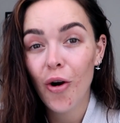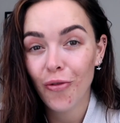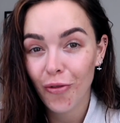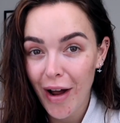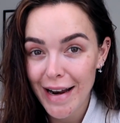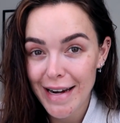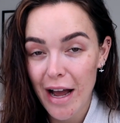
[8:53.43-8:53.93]

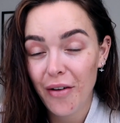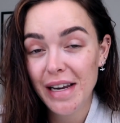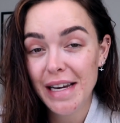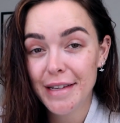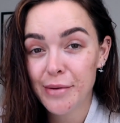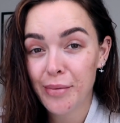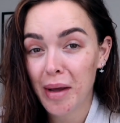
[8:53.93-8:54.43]
Right now. It
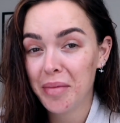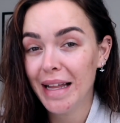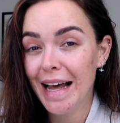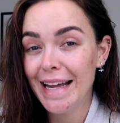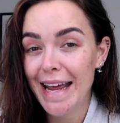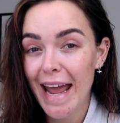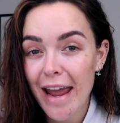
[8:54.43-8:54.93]
needs to be
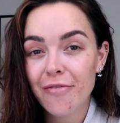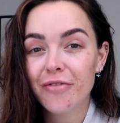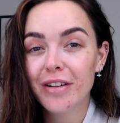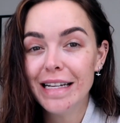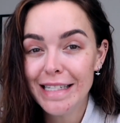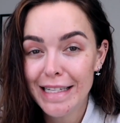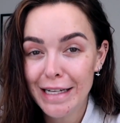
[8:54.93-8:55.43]
applied
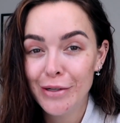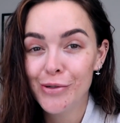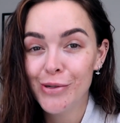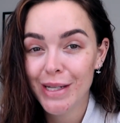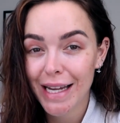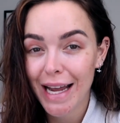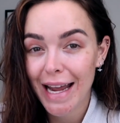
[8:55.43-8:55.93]
every single
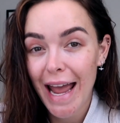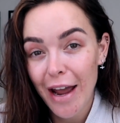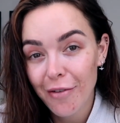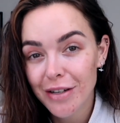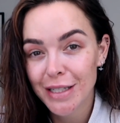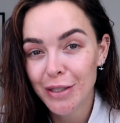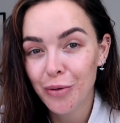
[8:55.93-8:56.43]
day,
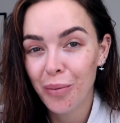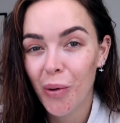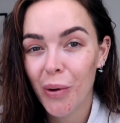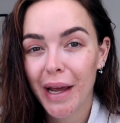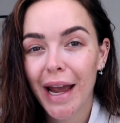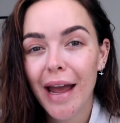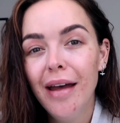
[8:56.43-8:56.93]
every single
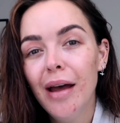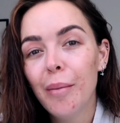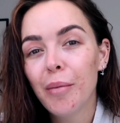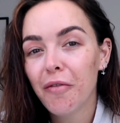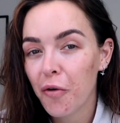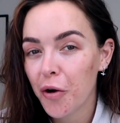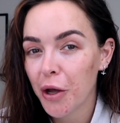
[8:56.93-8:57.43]
morning
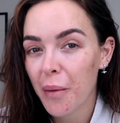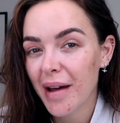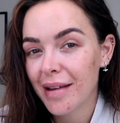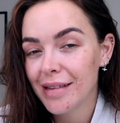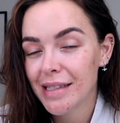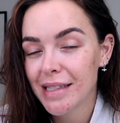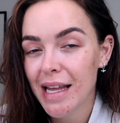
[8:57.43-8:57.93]
before you go out
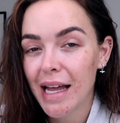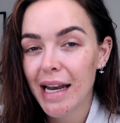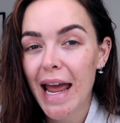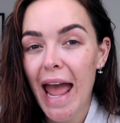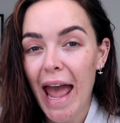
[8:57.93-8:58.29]
in the sun,